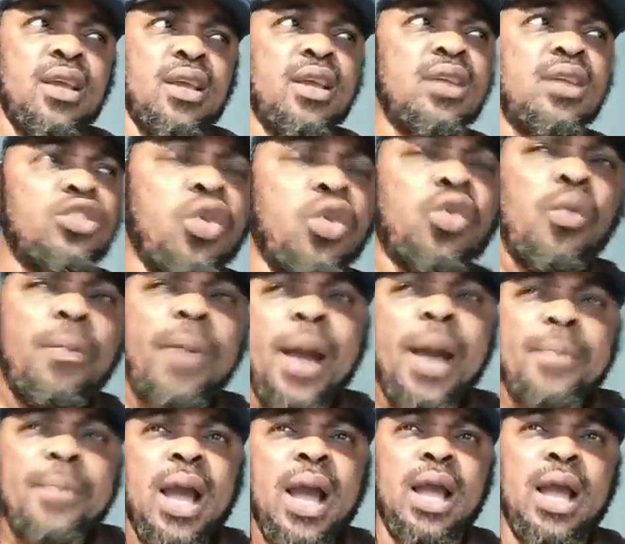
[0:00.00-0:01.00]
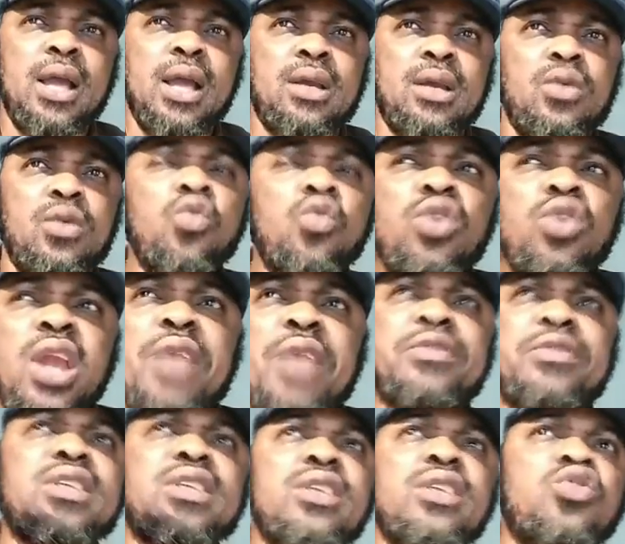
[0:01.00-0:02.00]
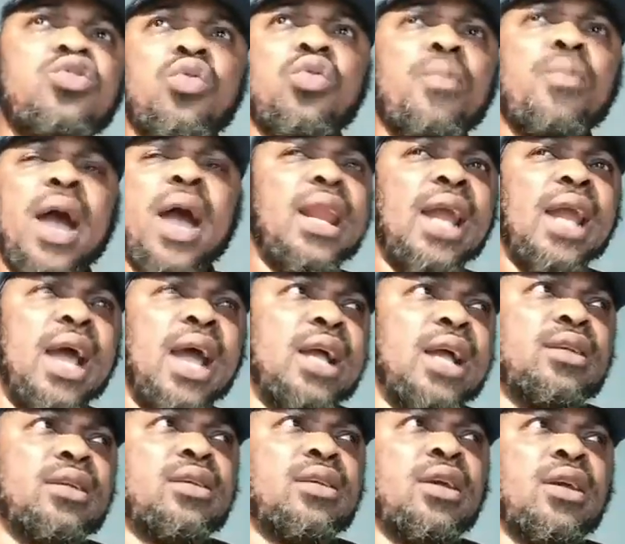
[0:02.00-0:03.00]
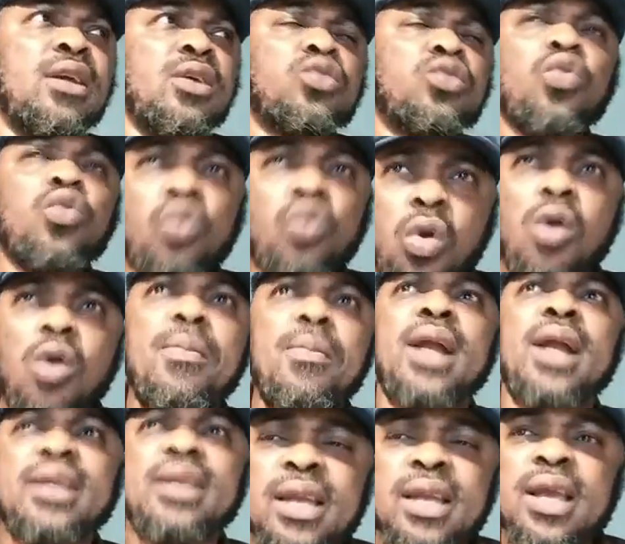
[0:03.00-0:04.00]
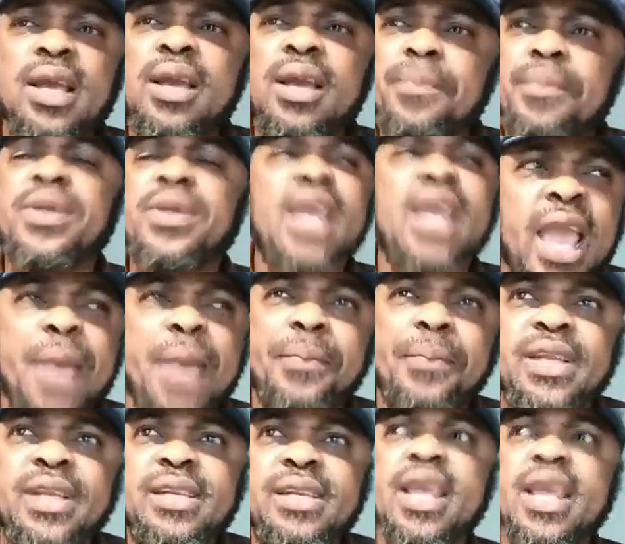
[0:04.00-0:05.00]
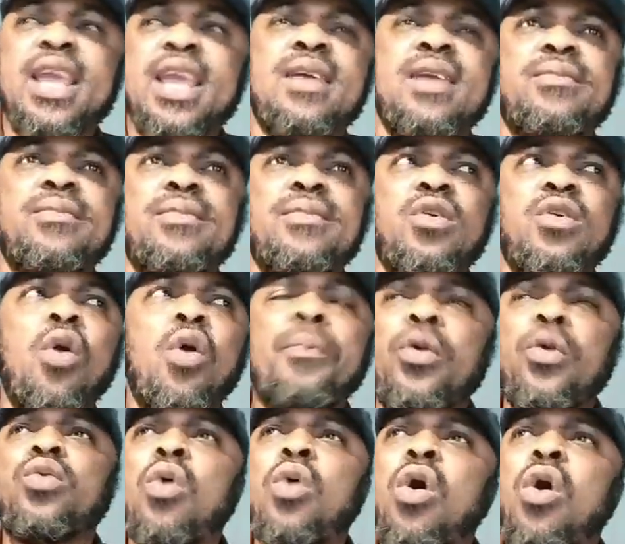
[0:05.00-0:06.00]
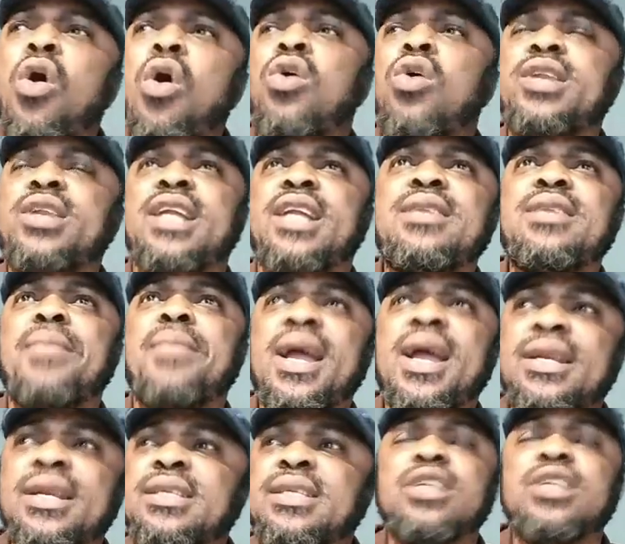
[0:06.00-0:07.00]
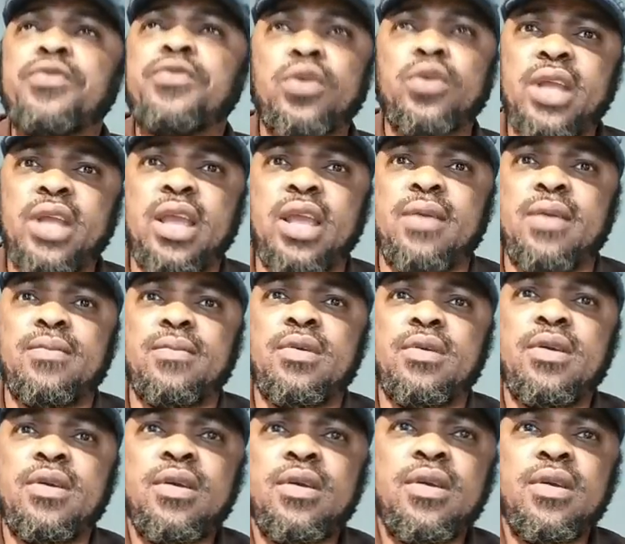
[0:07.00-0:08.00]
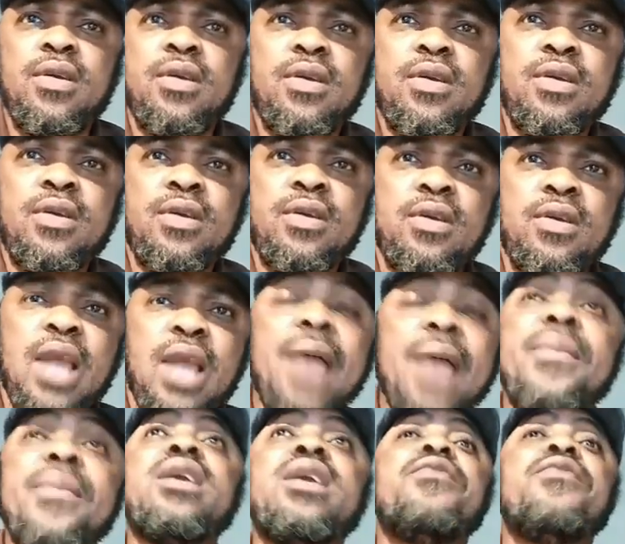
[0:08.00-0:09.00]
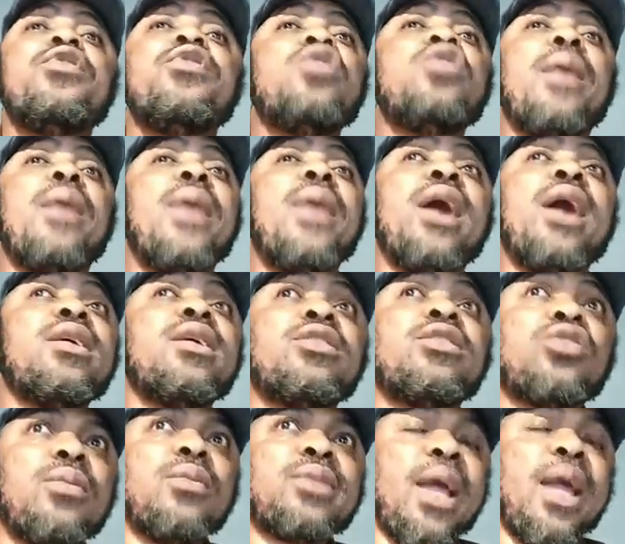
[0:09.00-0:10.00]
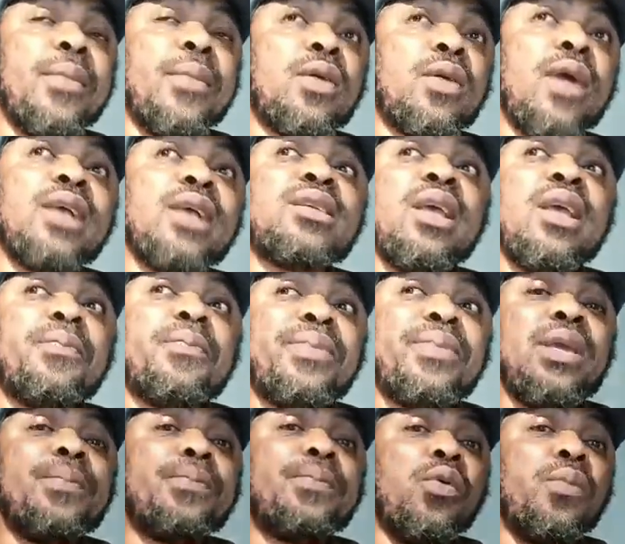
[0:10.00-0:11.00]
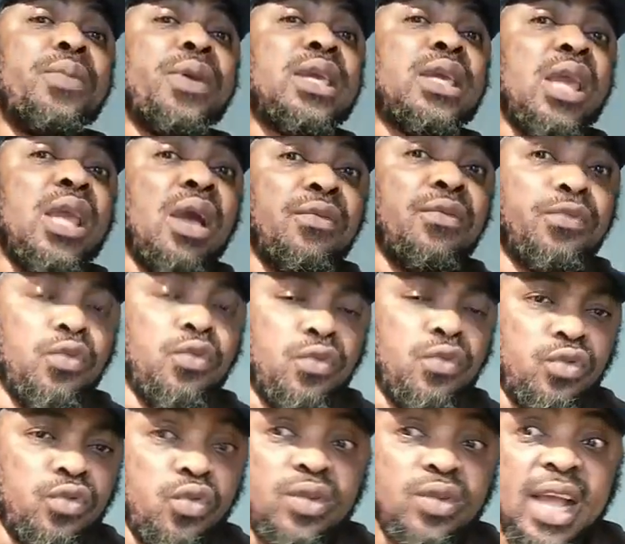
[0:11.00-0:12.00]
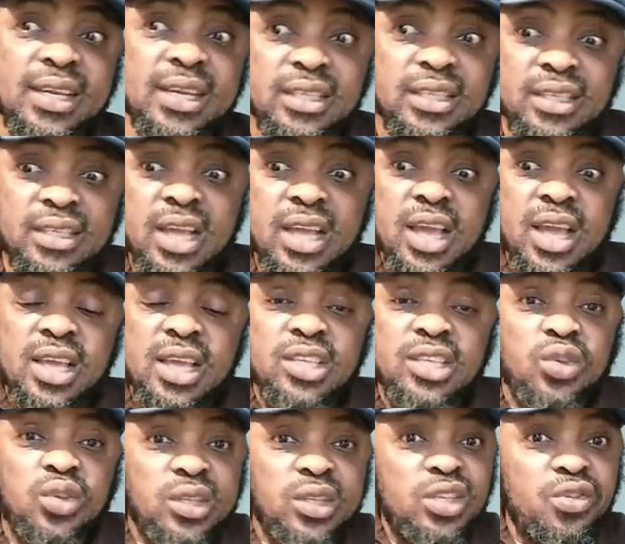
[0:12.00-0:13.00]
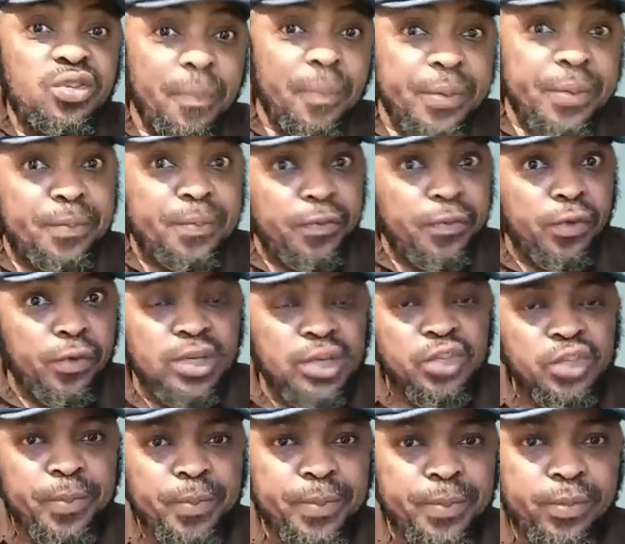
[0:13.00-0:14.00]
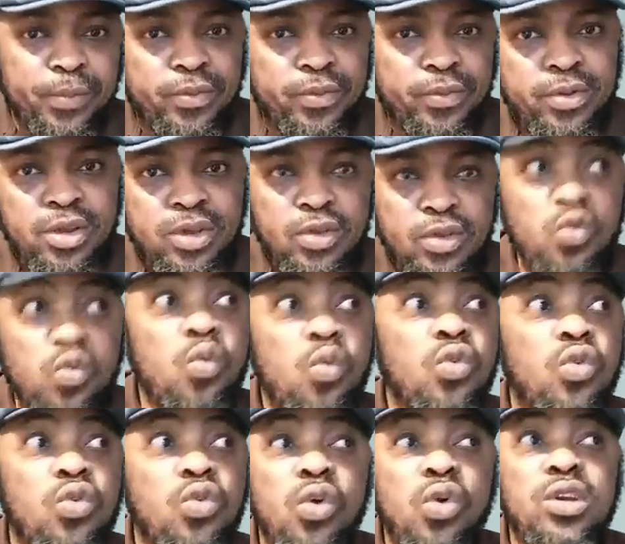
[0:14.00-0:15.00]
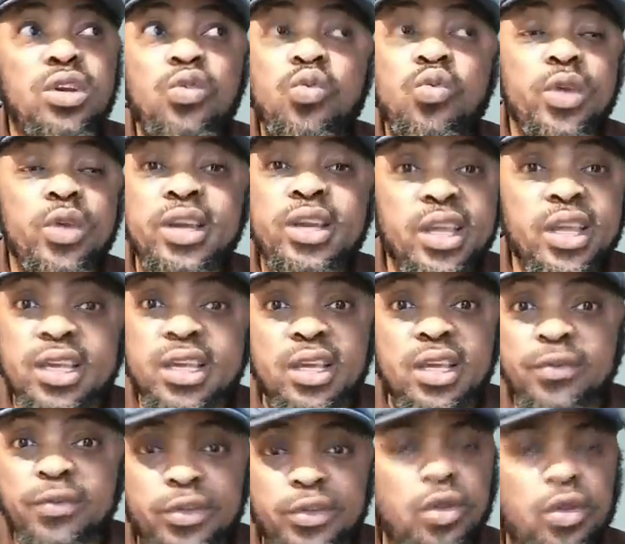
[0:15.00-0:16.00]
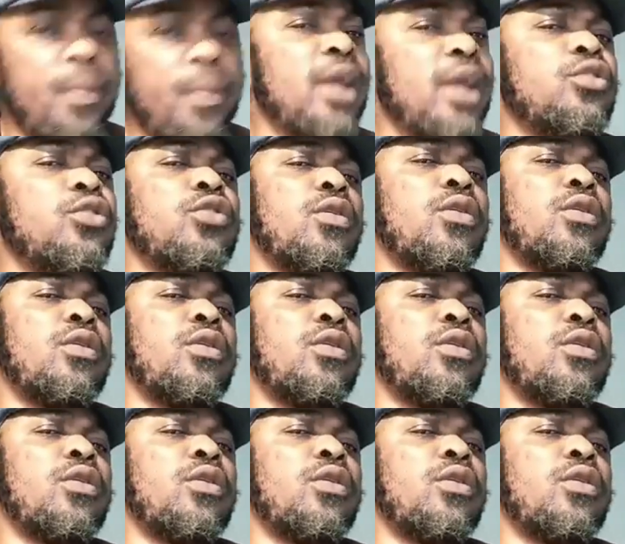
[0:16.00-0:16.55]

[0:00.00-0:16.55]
Yoruba man who left Yoruba land to come and be helping them upon all that the man did for them? I make a video about it some time ago. I said, people, be careful. You that is insulting your people for these people. You will go the way they killed Victor Banjo.